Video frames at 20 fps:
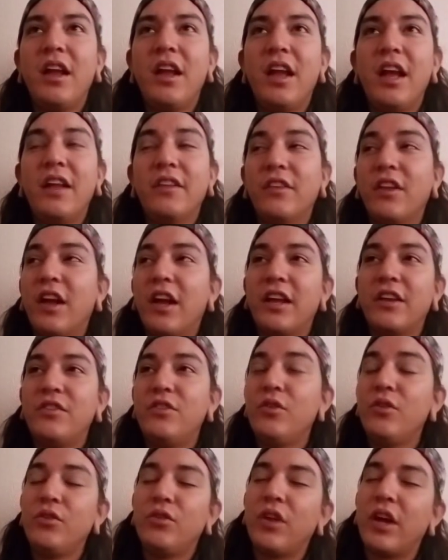And like,
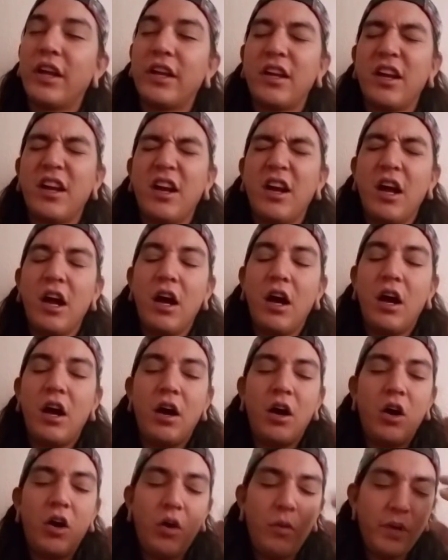dude, like,
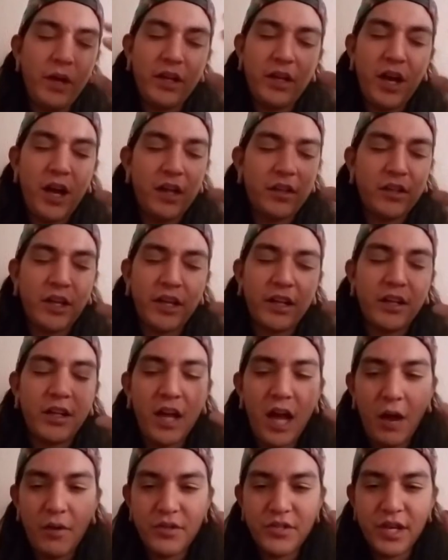oh my God. Like,
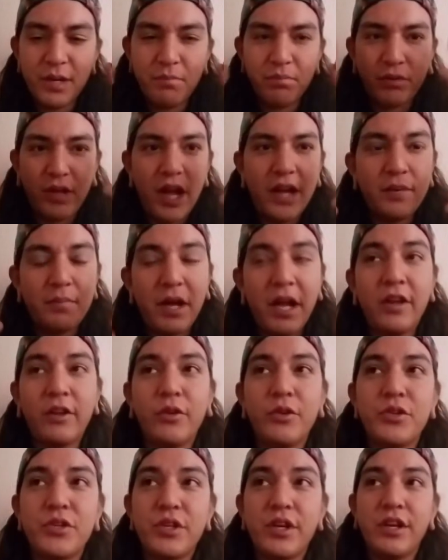I was like blinded by
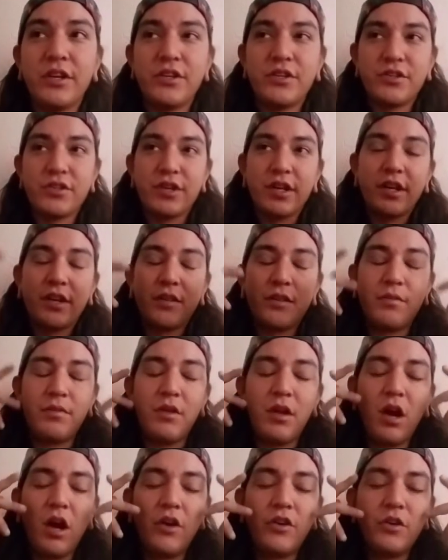hallucinations. Like,
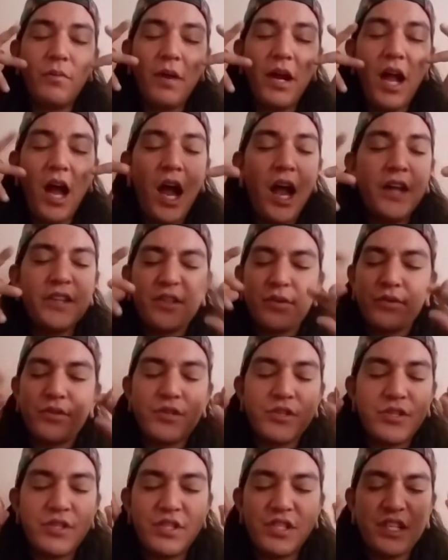under my eyes, I was
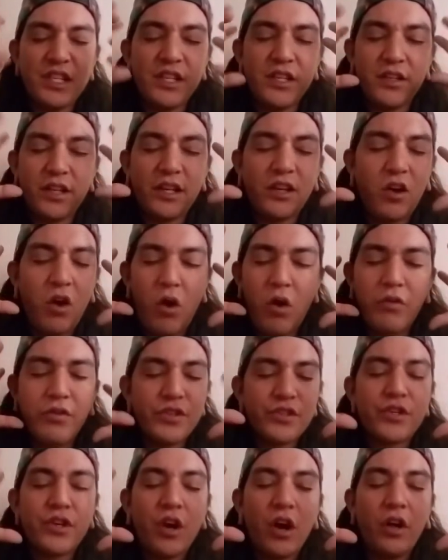just seeing like all
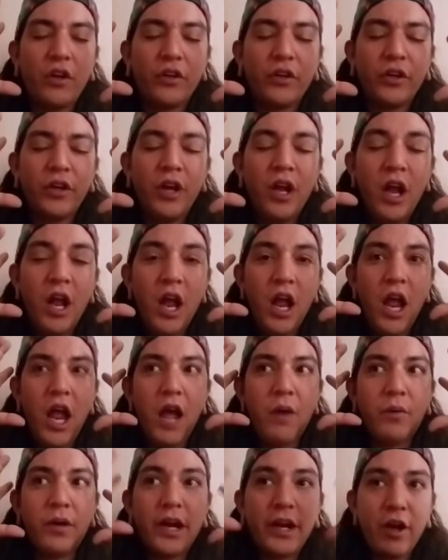this color.
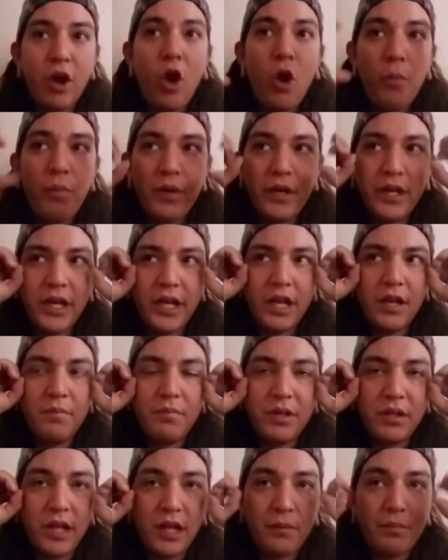And when I'd open it, it'd
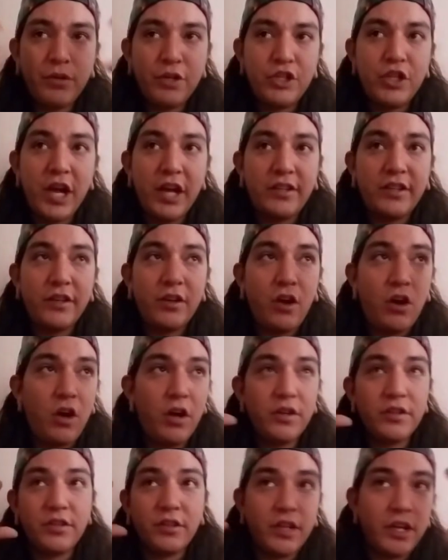be like projected
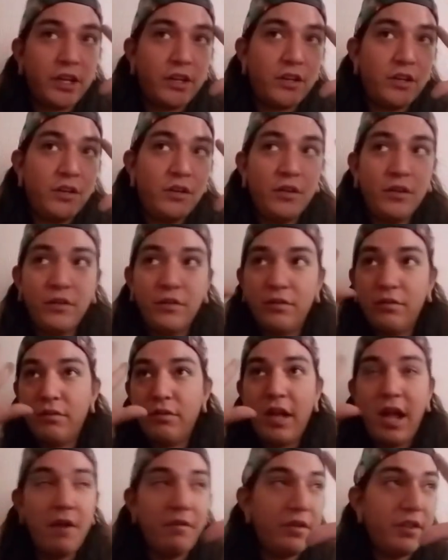onto like
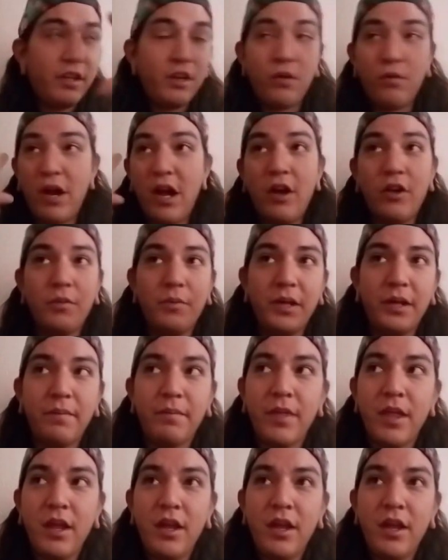everything around me.